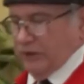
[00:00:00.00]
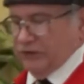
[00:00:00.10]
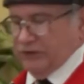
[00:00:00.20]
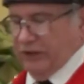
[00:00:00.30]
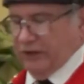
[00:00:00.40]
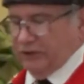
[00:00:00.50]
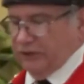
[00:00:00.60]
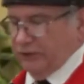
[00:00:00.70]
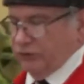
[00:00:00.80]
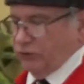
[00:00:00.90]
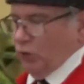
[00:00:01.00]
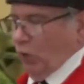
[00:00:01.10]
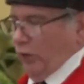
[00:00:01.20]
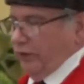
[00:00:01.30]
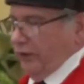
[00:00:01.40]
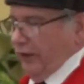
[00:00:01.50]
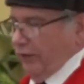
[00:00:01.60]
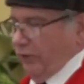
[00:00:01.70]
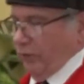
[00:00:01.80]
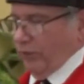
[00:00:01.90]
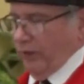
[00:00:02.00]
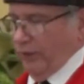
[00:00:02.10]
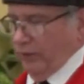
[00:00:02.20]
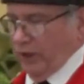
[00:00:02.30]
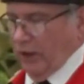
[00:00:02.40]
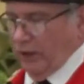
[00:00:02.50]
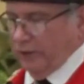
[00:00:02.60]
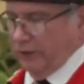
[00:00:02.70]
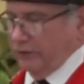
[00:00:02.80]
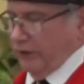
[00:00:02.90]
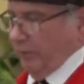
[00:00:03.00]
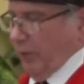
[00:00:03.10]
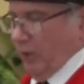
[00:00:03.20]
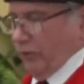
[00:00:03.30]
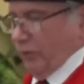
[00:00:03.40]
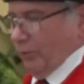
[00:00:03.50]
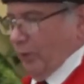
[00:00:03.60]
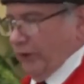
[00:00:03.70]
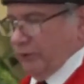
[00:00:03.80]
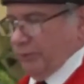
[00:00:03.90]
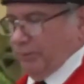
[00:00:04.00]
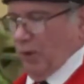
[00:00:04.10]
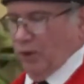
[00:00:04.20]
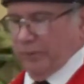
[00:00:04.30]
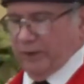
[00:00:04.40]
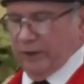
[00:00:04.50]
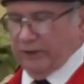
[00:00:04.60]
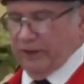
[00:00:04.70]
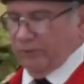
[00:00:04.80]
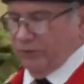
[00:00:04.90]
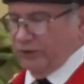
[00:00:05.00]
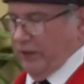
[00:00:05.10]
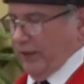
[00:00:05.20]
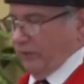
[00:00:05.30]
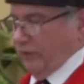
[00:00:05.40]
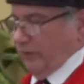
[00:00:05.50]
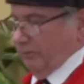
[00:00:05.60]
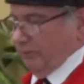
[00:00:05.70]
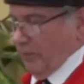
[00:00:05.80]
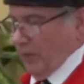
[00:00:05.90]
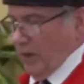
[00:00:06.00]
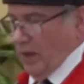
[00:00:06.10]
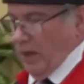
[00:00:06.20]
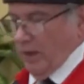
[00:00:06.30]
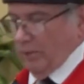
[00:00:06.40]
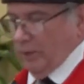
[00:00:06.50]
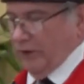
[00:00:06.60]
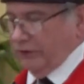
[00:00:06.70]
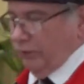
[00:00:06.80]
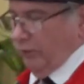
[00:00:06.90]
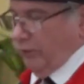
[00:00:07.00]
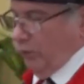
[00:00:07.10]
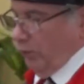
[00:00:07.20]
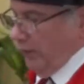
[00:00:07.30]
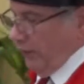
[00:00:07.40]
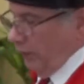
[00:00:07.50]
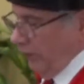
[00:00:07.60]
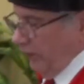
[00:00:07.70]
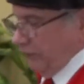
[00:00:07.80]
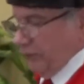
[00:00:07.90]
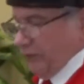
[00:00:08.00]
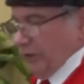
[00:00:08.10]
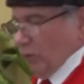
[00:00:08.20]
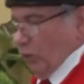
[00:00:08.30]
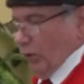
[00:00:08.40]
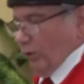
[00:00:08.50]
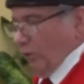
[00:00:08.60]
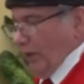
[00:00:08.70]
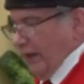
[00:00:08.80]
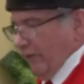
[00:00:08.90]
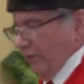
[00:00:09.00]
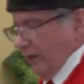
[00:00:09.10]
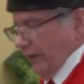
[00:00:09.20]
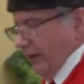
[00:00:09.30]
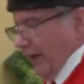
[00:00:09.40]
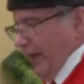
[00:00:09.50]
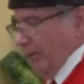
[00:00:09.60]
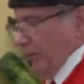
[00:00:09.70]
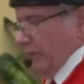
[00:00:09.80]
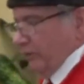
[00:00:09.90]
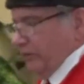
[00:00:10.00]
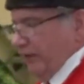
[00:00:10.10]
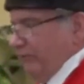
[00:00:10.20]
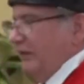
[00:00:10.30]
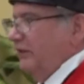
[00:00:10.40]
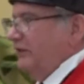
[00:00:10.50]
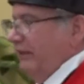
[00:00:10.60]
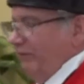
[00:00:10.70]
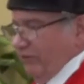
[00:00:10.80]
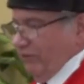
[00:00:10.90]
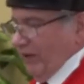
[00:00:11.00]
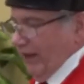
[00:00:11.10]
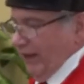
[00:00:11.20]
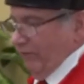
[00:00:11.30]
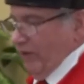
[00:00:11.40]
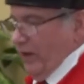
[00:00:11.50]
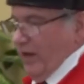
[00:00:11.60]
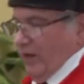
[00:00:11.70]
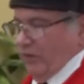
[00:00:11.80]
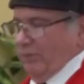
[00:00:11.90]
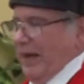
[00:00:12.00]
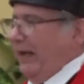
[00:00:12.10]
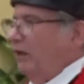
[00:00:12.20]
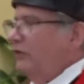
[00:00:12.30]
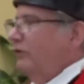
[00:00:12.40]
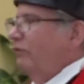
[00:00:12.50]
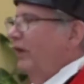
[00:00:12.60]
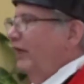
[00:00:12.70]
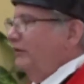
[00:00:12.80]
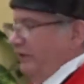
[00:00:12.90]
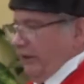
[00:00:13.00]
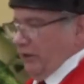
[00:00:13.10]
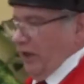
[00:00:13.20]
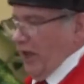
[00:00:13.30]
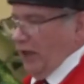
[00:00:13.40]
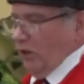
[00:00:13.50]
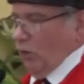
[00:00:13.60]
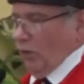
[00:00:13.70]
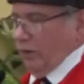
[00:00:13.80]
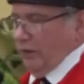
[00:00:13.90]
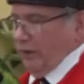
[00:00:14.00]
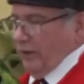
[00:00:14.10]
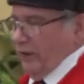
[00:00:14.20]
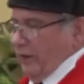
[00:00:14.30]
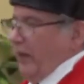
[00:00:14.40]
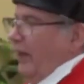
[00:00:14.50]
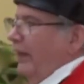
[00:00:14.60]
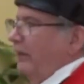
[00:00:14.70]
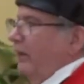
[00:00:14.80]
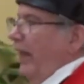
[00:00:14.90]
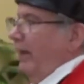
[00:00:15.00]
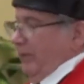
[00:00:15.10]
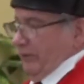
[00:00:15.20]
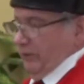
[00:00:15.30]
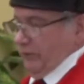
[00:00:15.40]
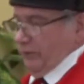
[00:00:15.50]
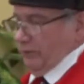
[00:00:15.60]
The citizens joined together with other colonists in opposing the British Parliament attempts to tax them. Militia recruitment increased, then word arrived, and in April of 1775, the battles of Lexington and Concord had happened.